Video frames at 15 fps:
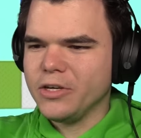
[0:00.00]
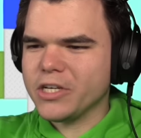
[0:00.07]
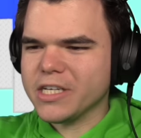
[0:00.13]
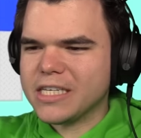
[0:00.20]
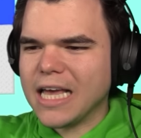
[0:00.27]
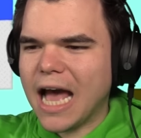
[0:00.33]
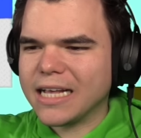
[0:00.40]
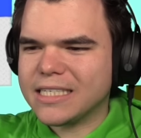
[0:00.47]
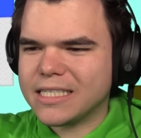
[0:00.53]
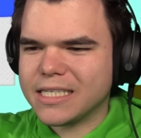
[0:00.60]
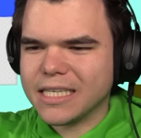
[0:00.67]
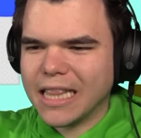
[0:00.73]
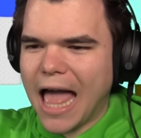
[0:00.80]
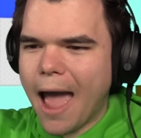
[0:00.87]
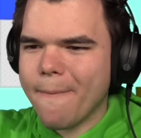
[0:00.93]
You just got
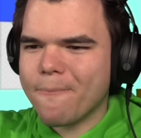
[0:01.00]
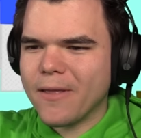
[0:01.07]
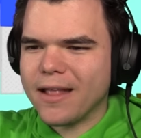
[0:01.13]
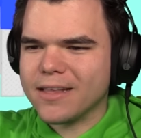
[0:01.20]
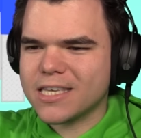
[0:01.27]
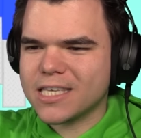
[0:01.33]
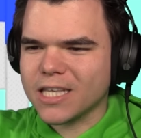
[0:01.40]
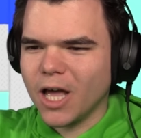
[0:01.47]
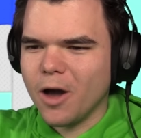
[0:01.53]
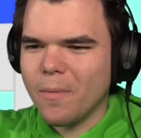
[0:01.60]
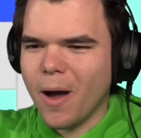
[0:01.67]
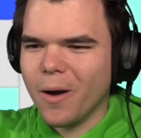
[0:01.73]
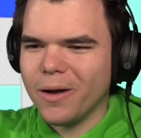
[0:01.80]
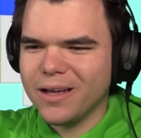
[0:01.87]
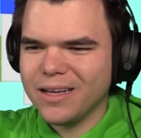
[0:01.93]
slapped in
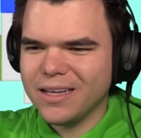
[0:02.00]
slow-mo.